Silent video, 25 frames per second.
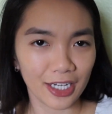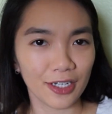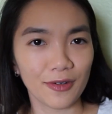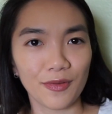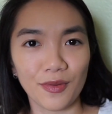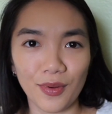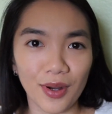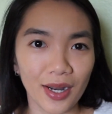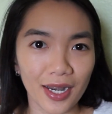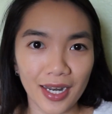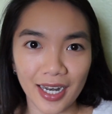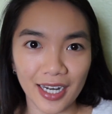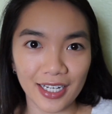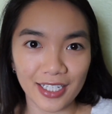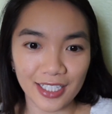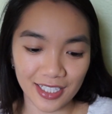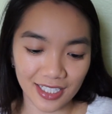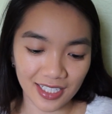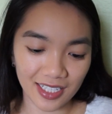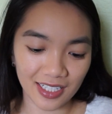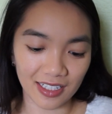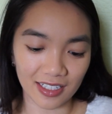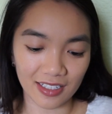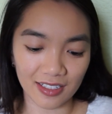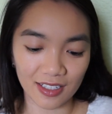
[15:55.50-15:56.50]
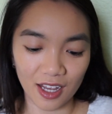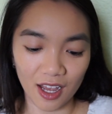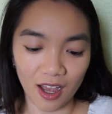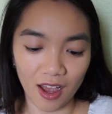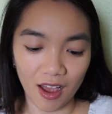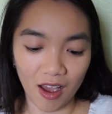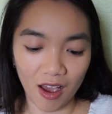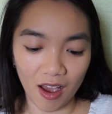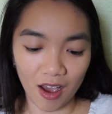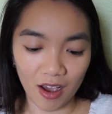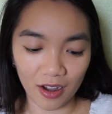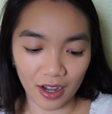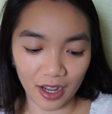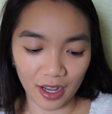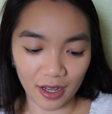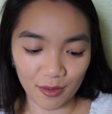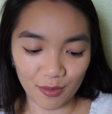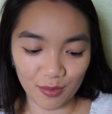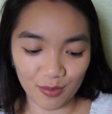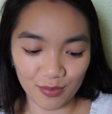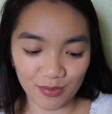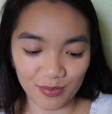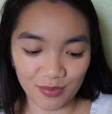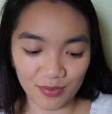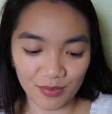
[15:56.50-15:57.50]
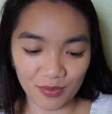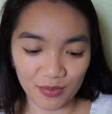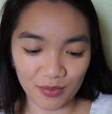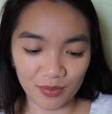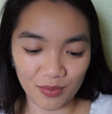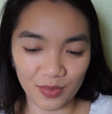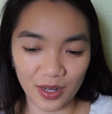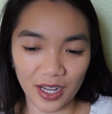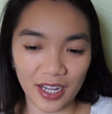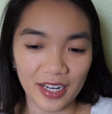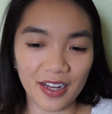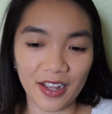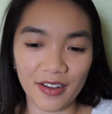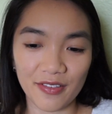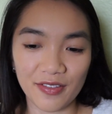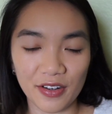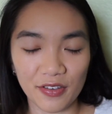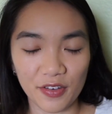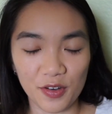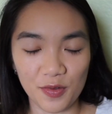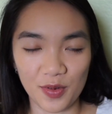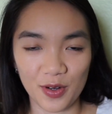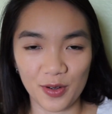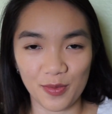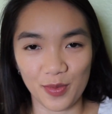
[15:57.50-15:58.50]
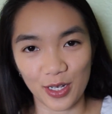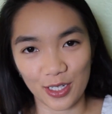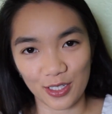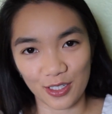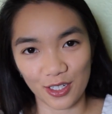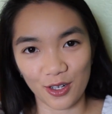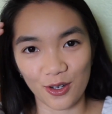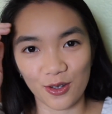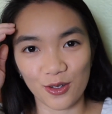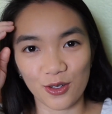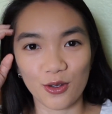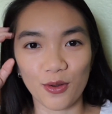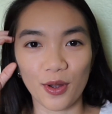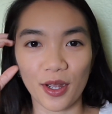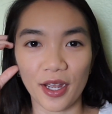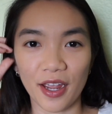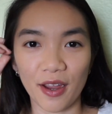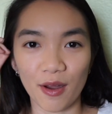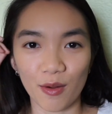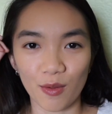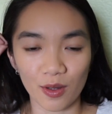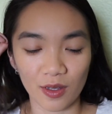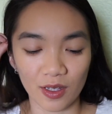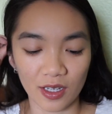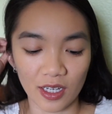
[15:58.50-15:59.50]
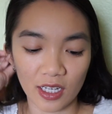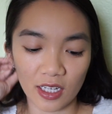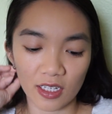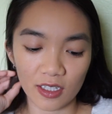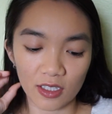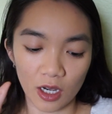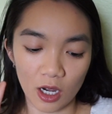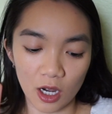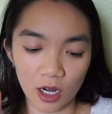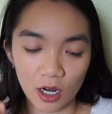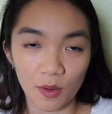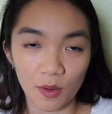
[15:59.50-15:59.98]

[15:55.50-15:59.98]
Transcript: Why did I just see this? Okay, but I've never been to Mexico, so I can't really talk